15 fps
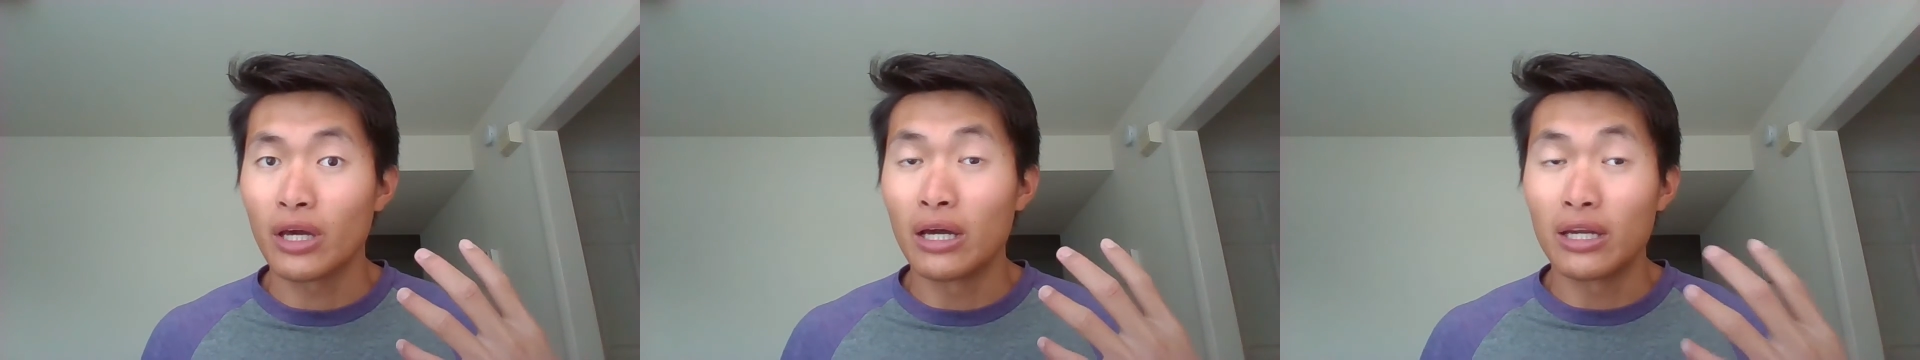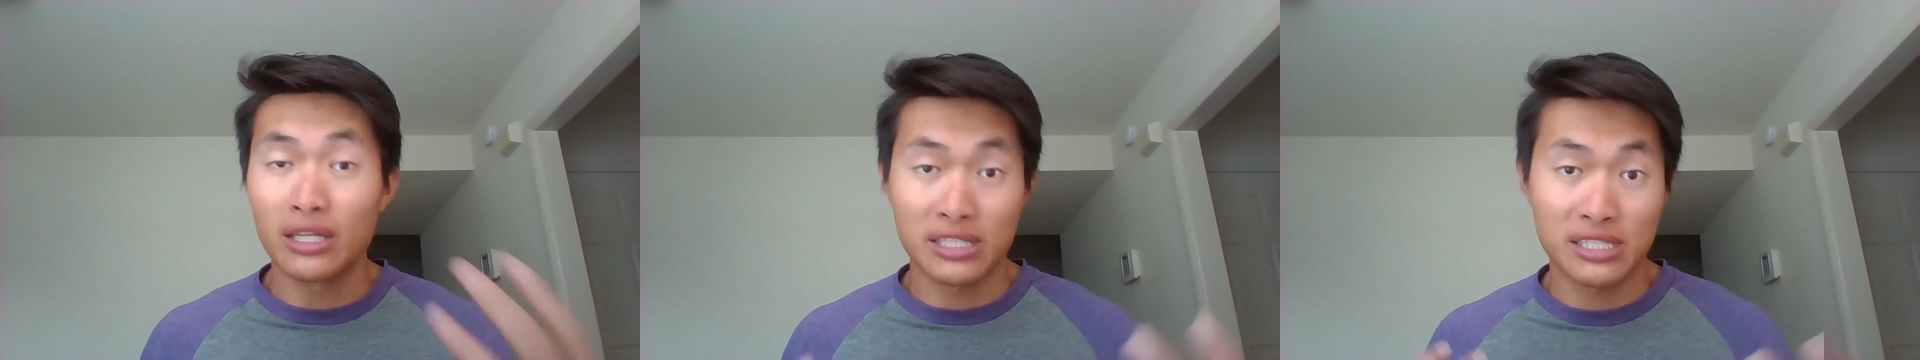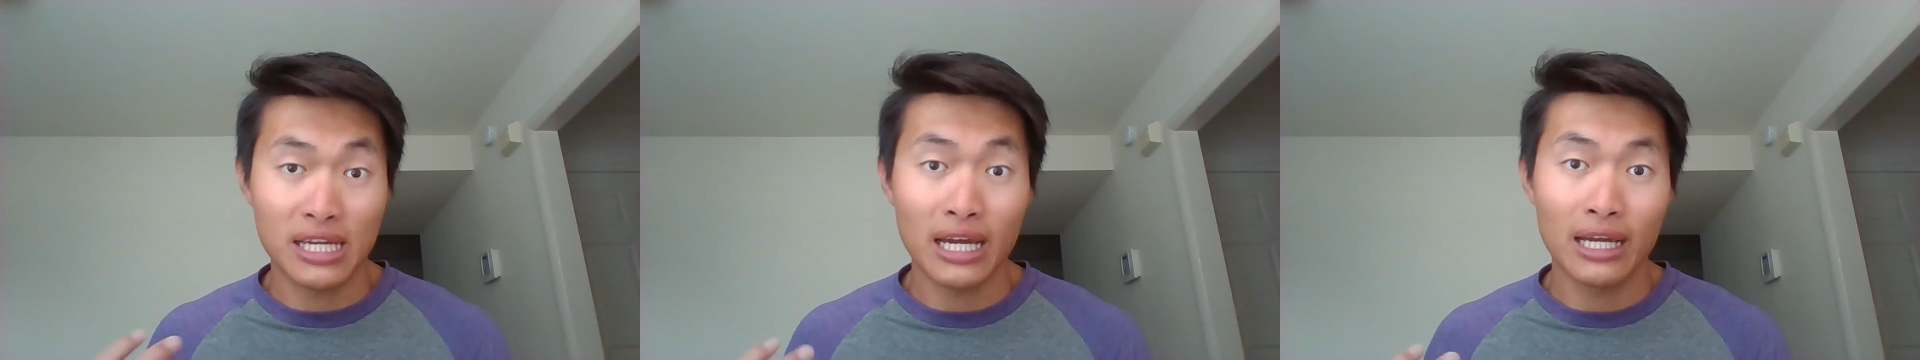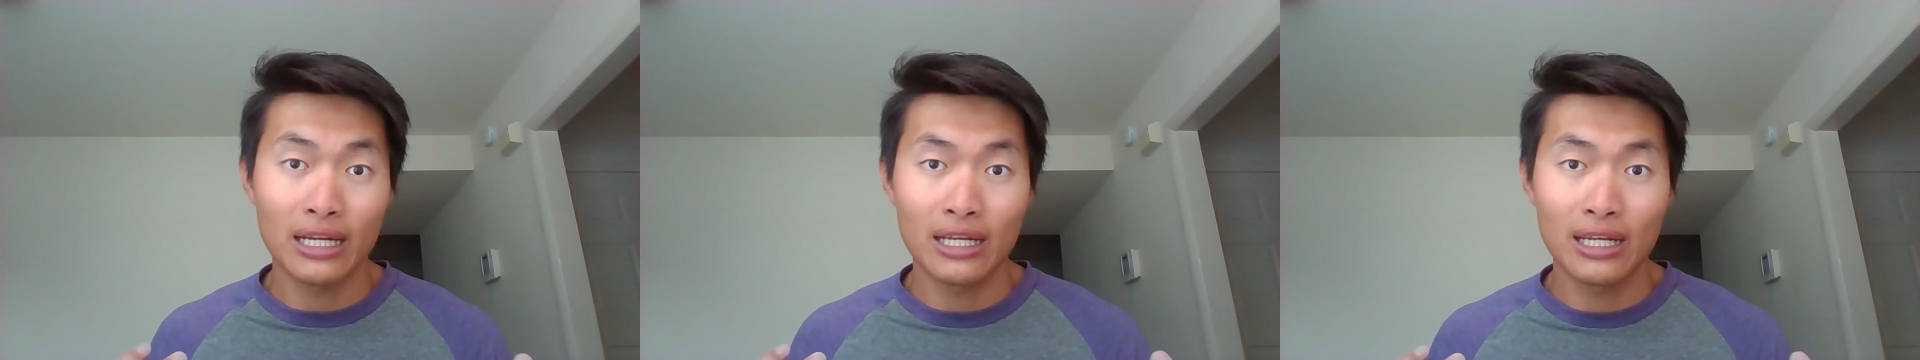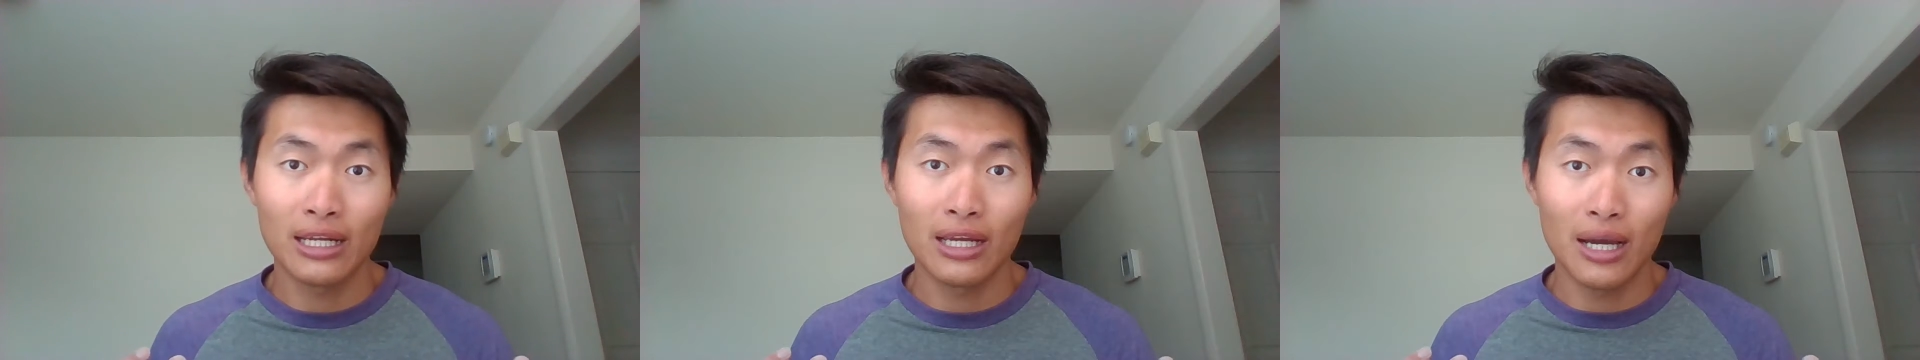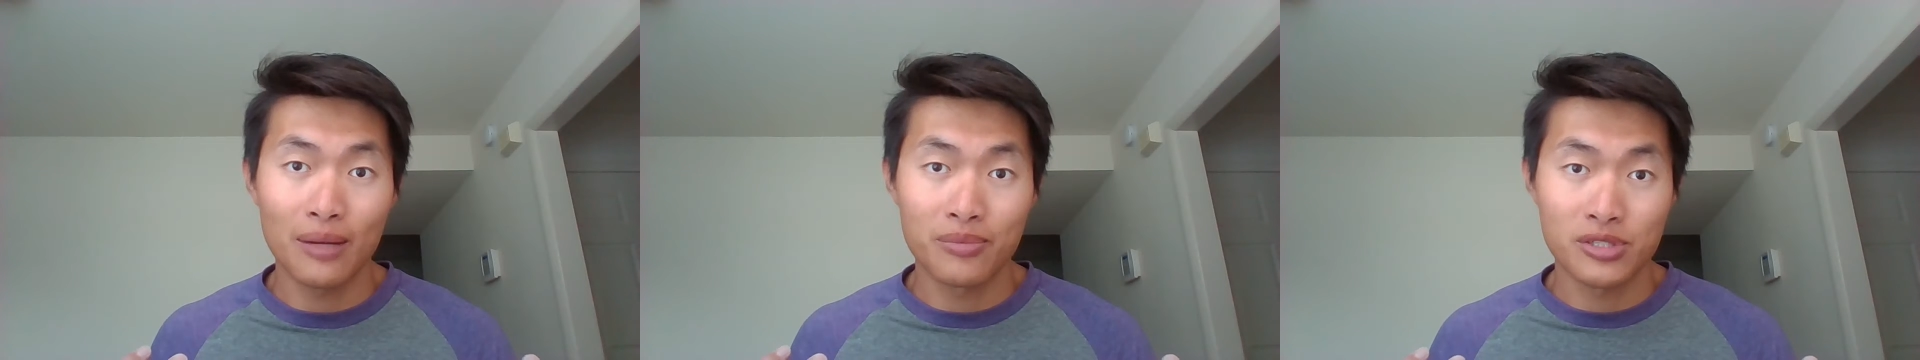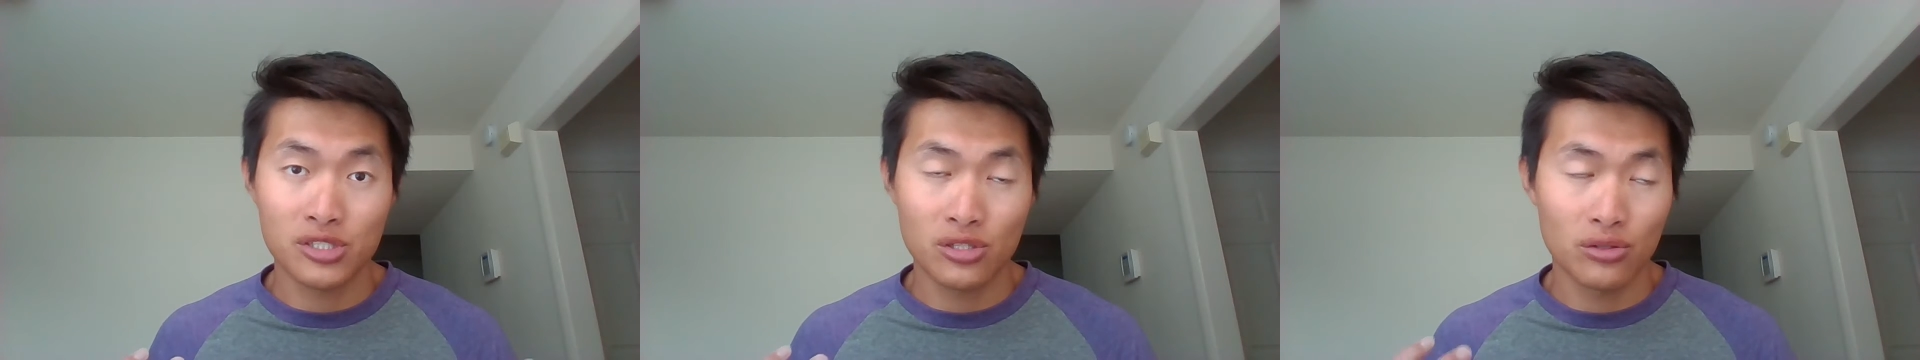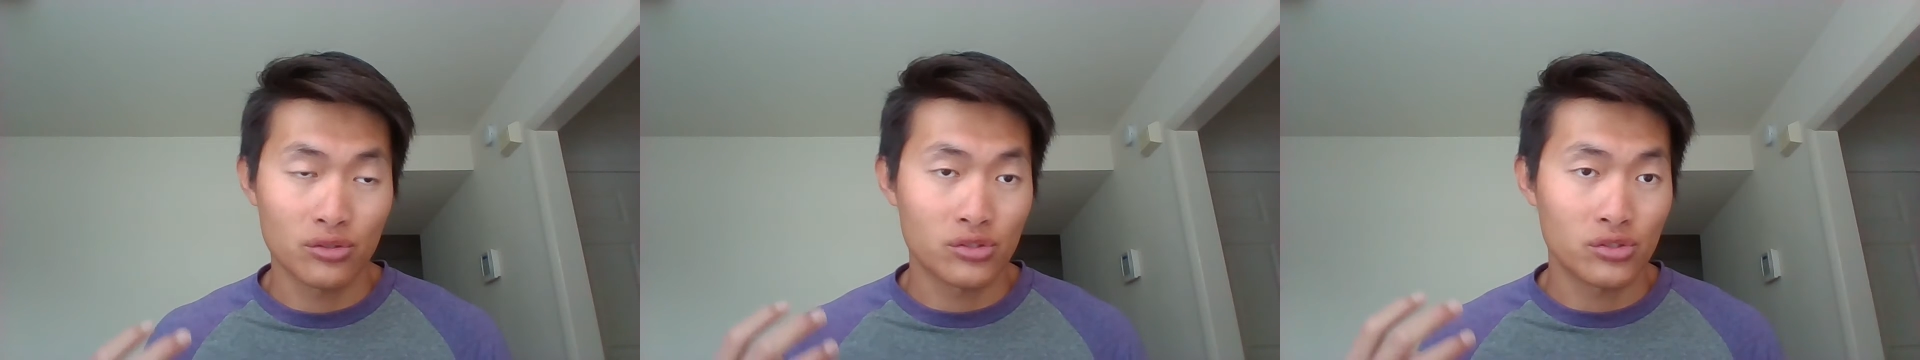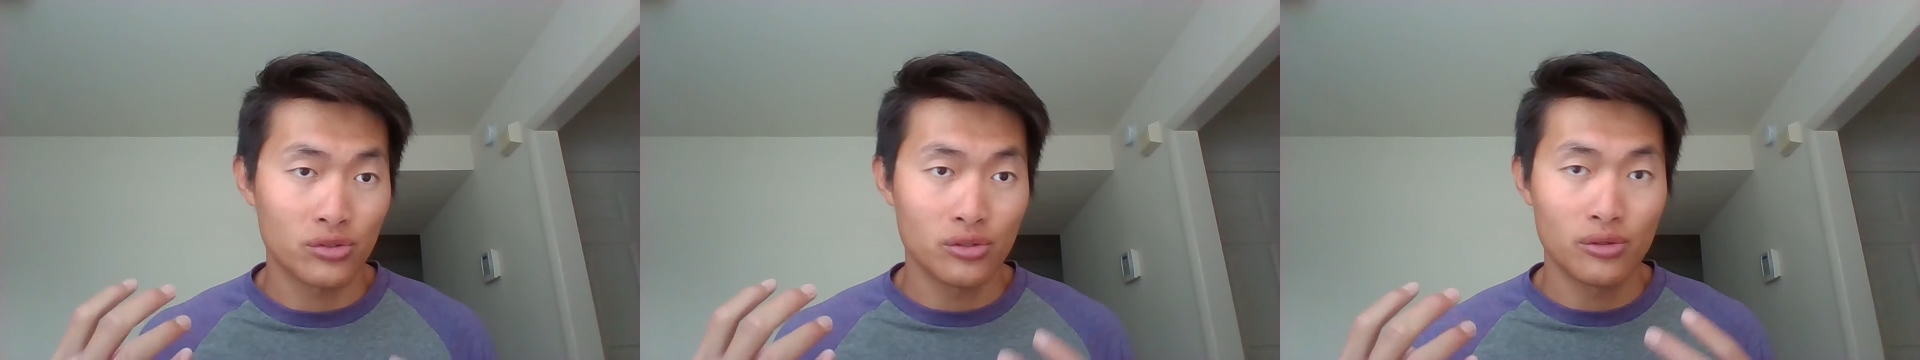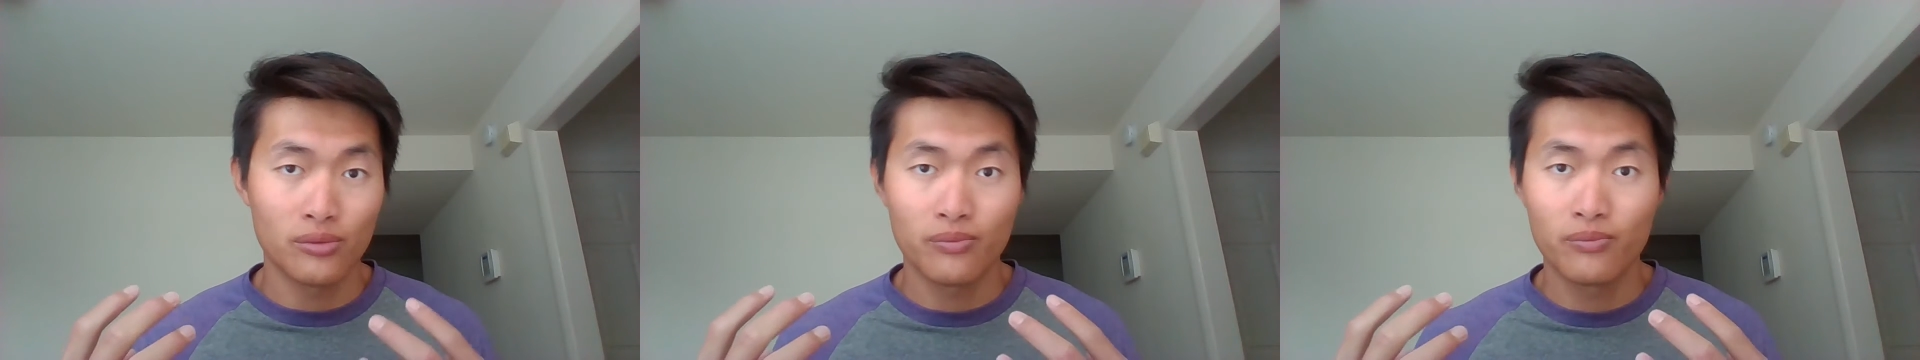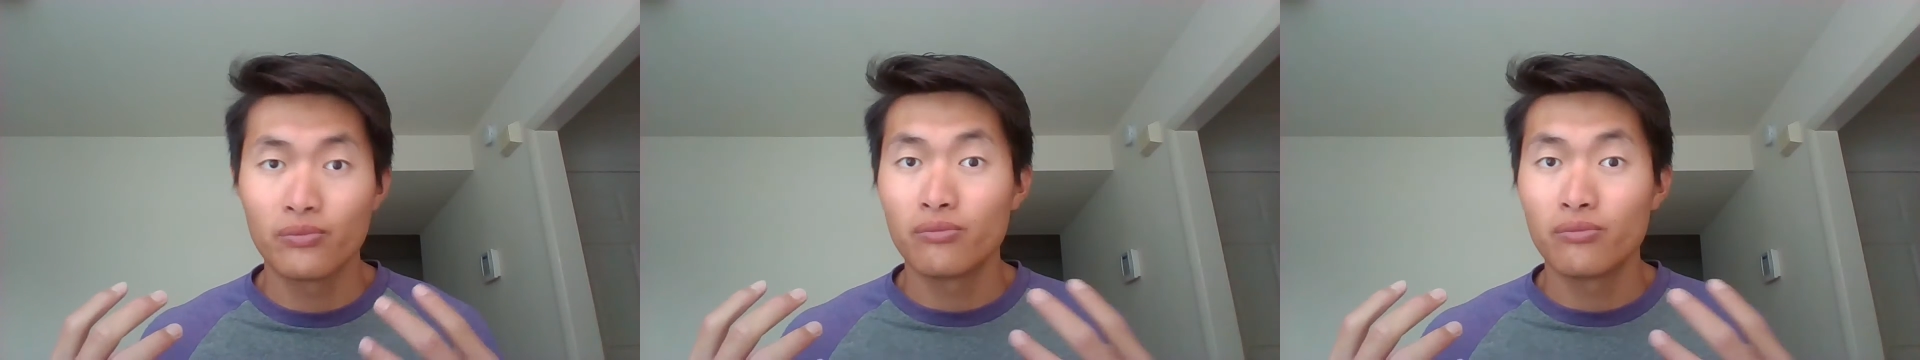anxiety episodes or